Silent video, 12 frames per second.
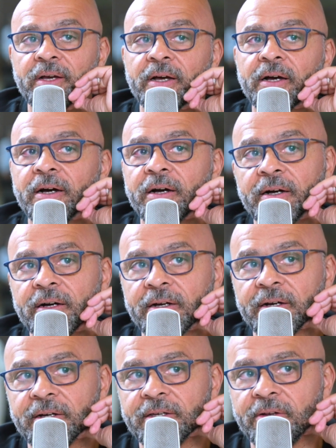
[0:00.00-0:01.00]

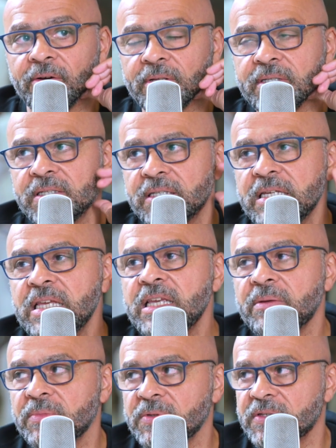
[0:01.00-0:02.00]
It
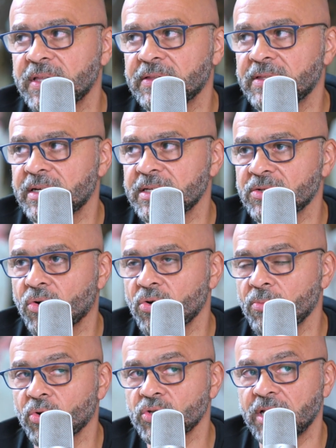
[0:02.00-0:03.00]
seems that there is
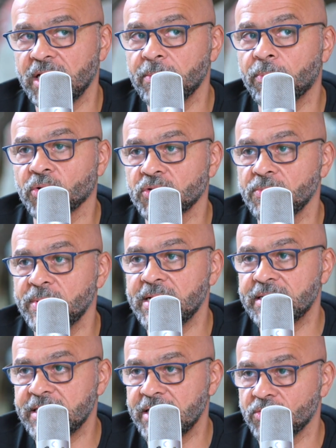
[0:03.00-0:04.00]
almost an
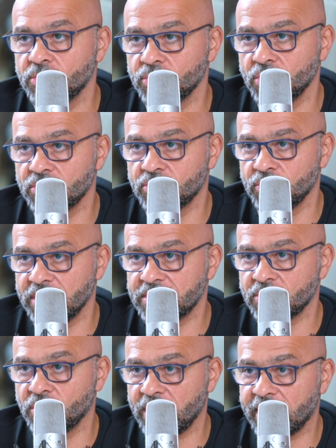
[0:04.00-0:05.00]
impossibility to
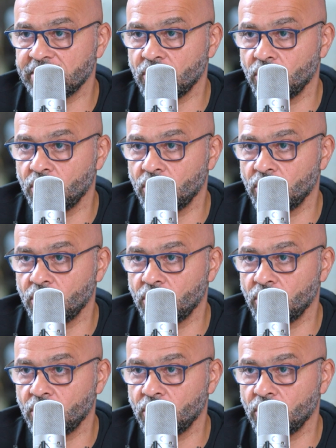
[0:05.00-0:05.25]
disconnect